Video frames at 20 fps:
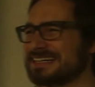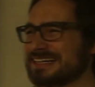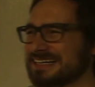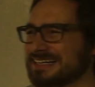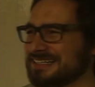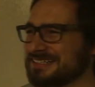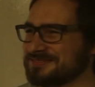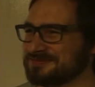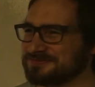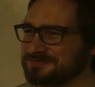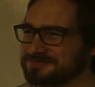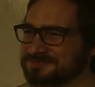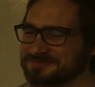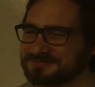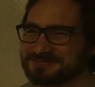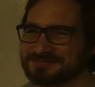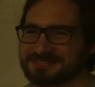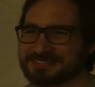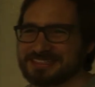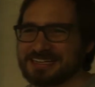now.
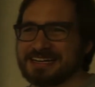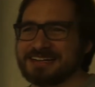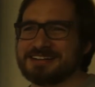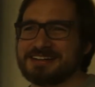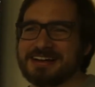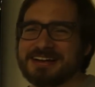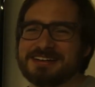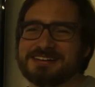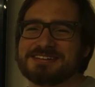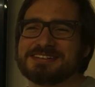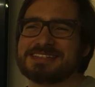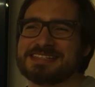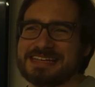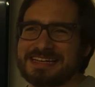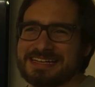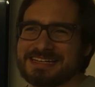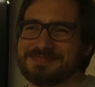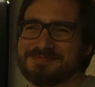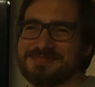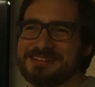
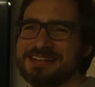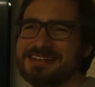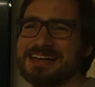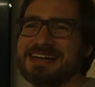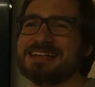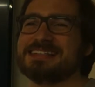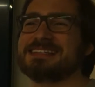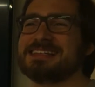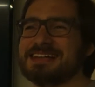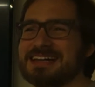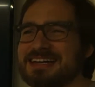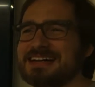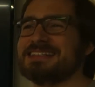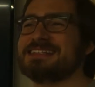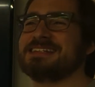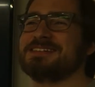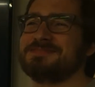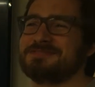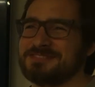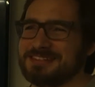Understandably,
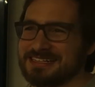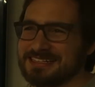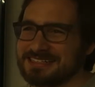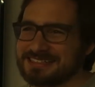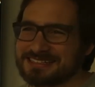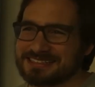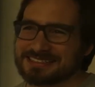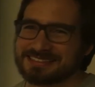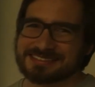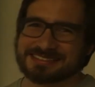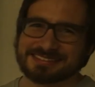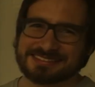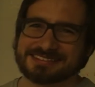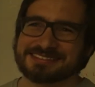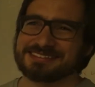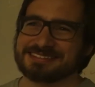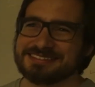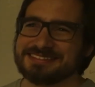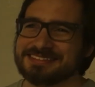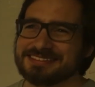ask a friend.
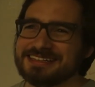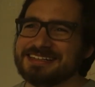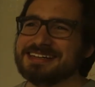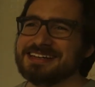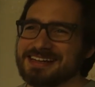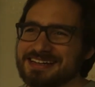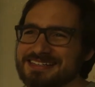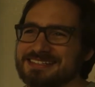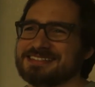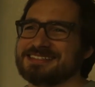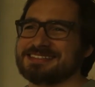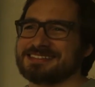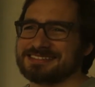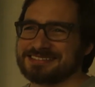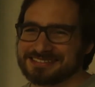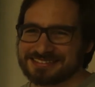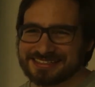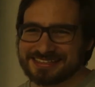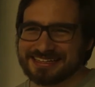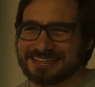Yes.
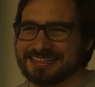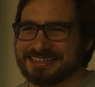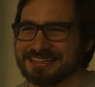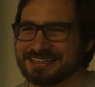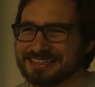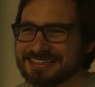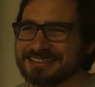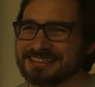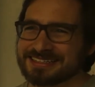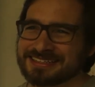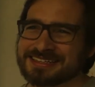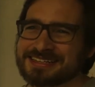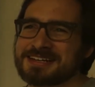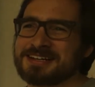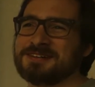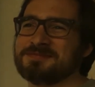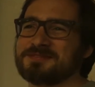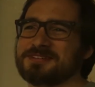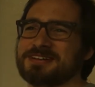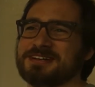
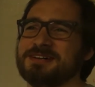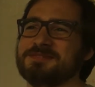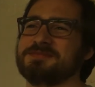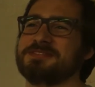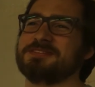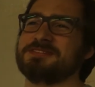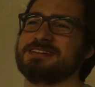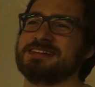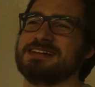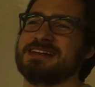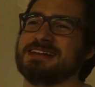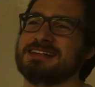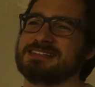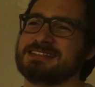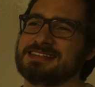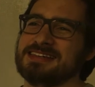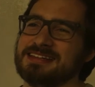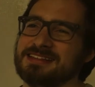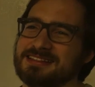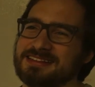Come to the
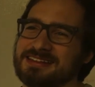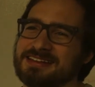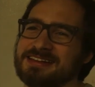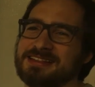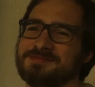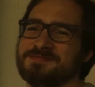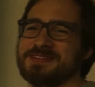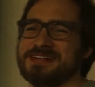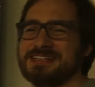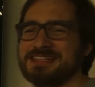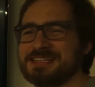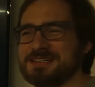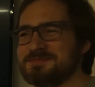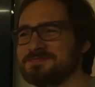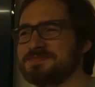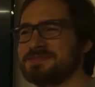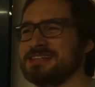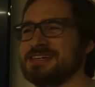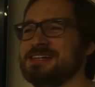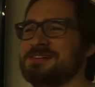next Git
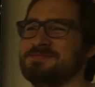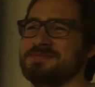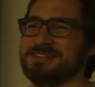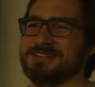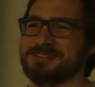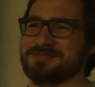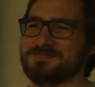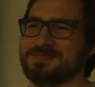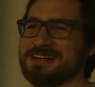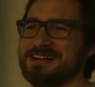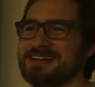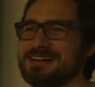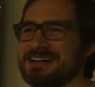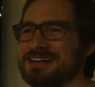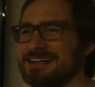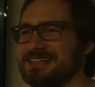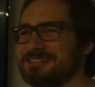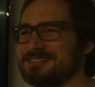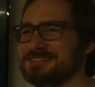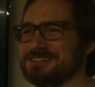meetup. Tell me your bug.
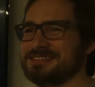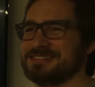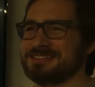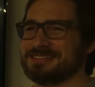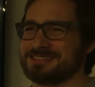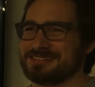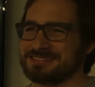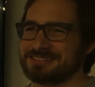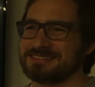I'll.